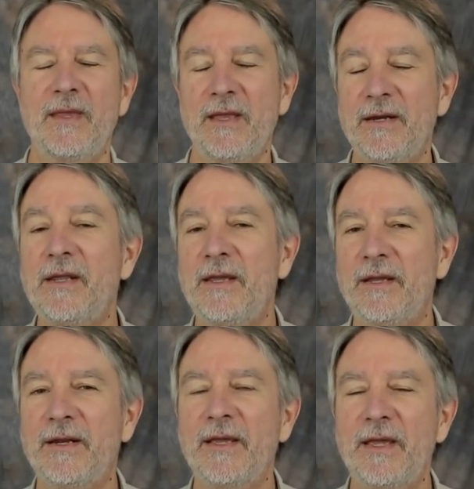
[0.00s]

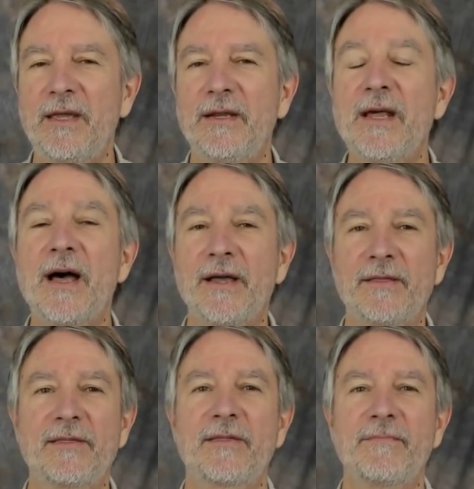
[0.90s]
Indeed, he
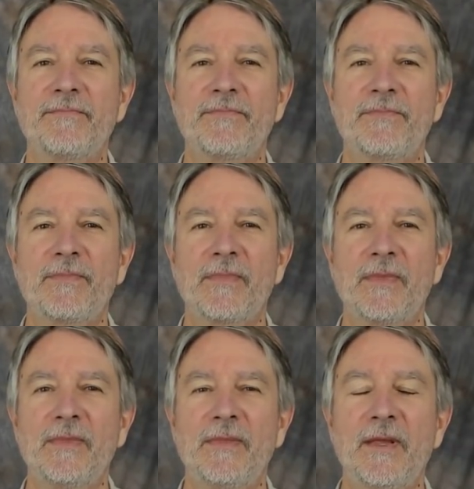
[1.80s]
does.
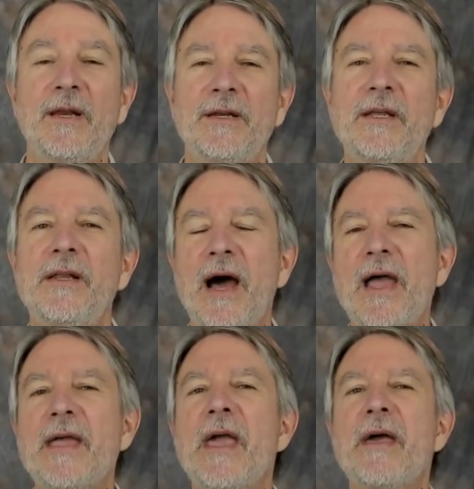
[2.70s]
And indeed, I
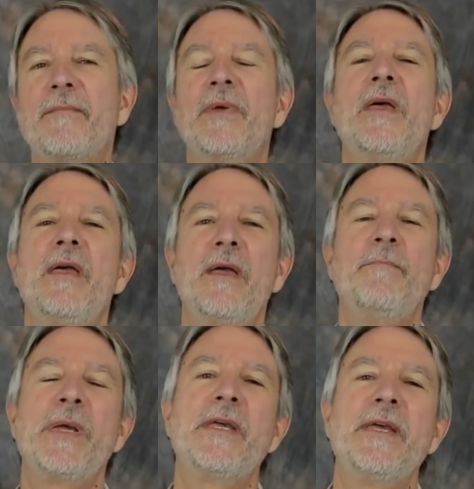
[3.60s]
am
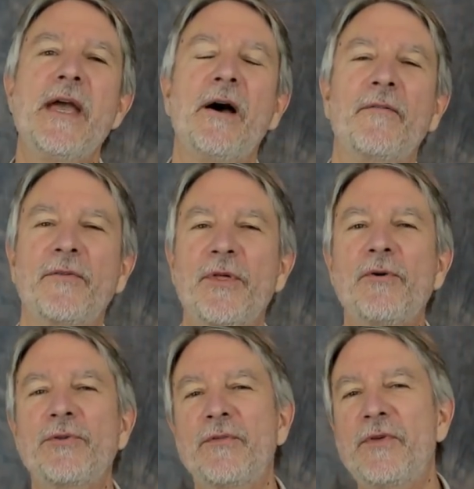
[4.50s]
Michael. For
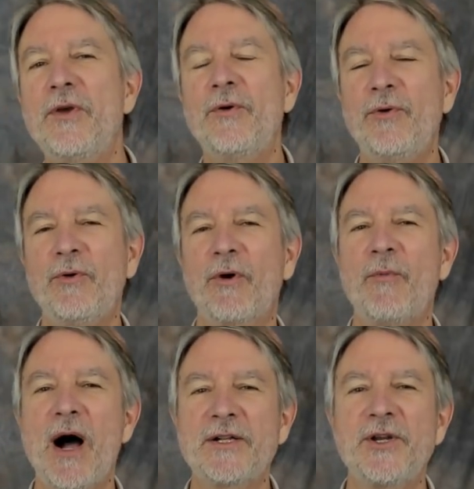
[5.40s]
those of you who are
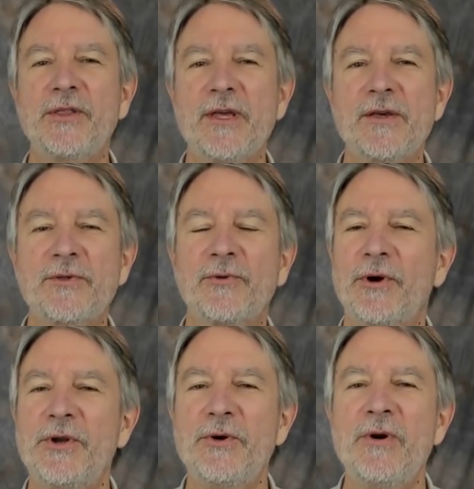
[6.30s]
watching this or are
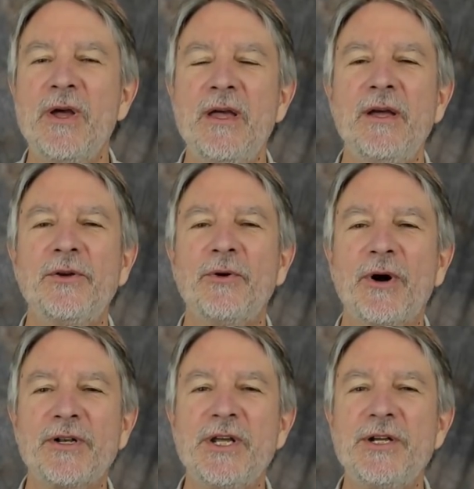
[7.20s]
new to
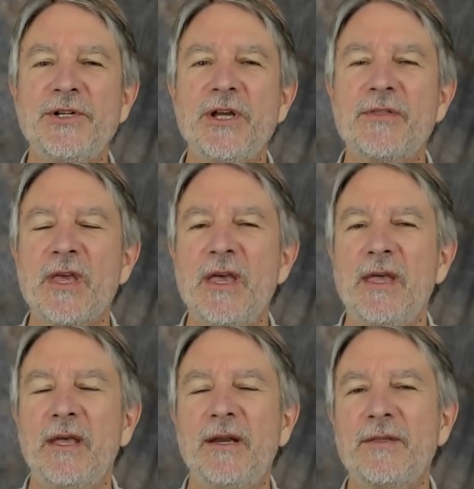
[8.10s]
our teachings,
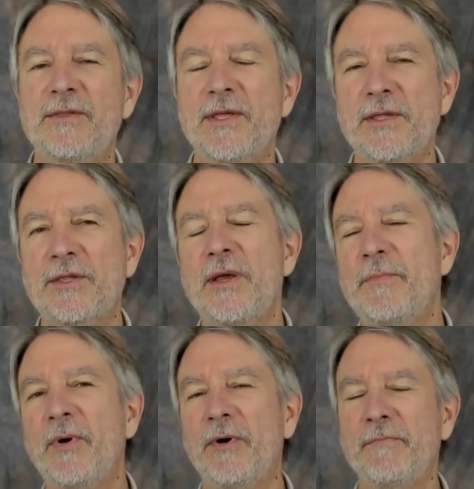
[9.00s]
it is this
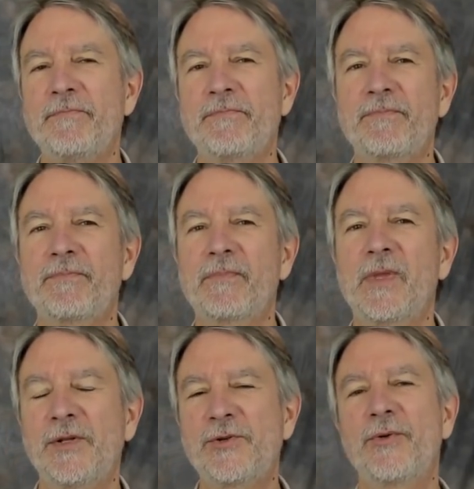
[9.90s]
simple.
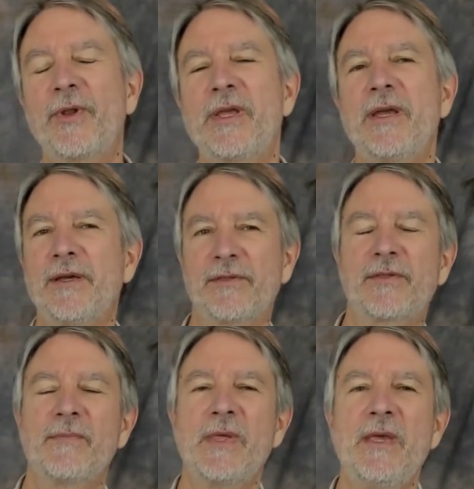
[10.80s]
It truly
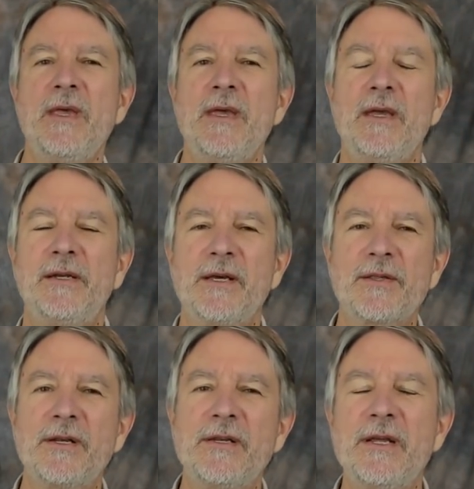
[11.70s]
is. It
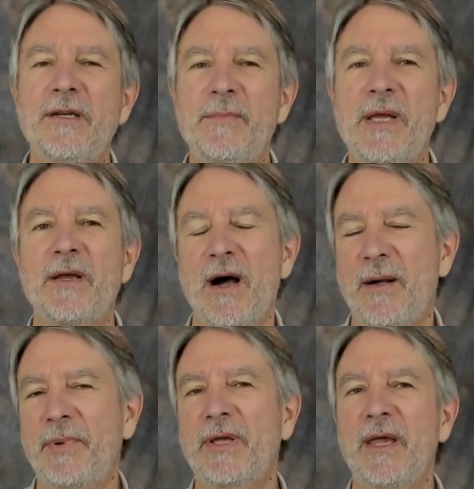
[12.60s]
doesn't need to be
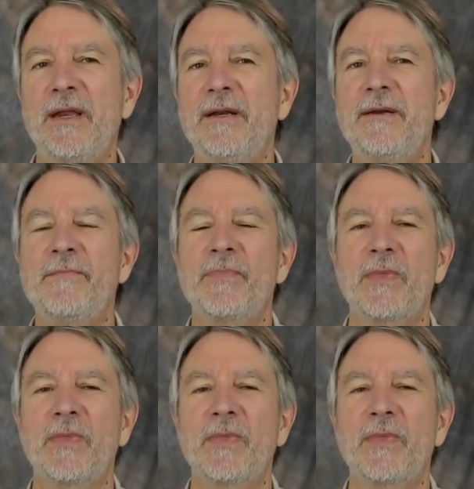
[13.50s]
complicated.